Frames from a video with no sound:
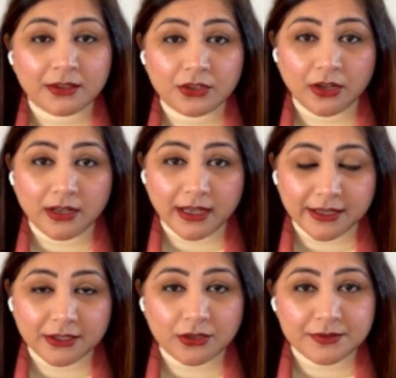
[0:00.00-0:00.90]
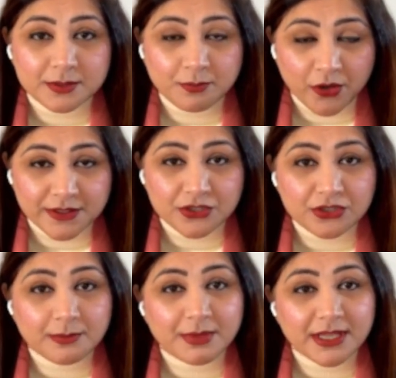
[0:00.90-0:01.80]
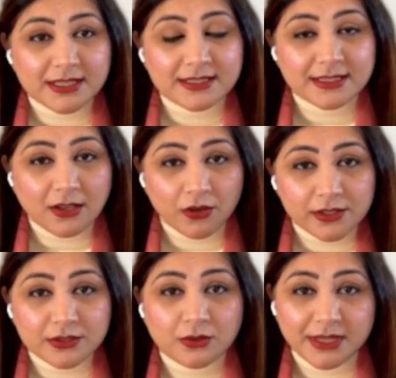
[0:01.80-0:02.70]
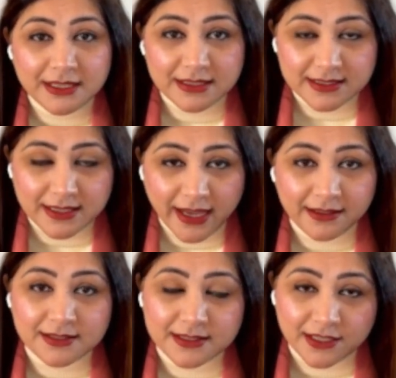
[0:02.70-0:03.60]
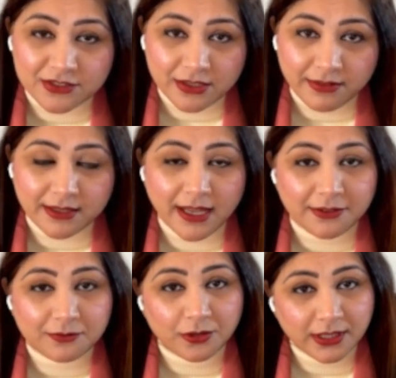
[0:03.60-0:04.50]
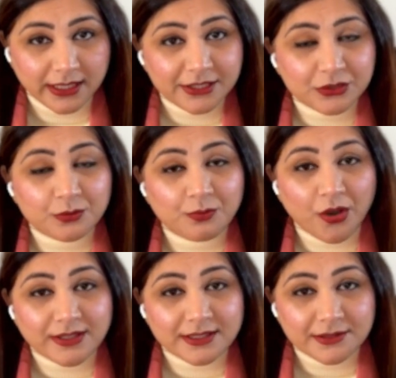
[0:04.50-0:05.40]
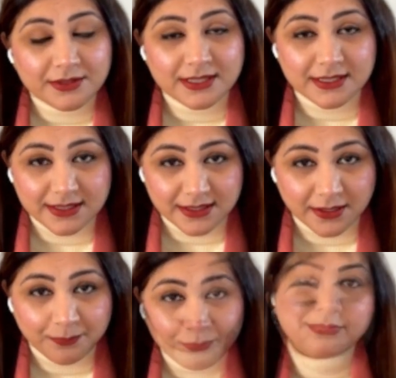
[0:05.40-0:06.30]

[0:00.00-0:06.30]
your letter of sponsorship is also being designed in such a way that would lead to positive decision.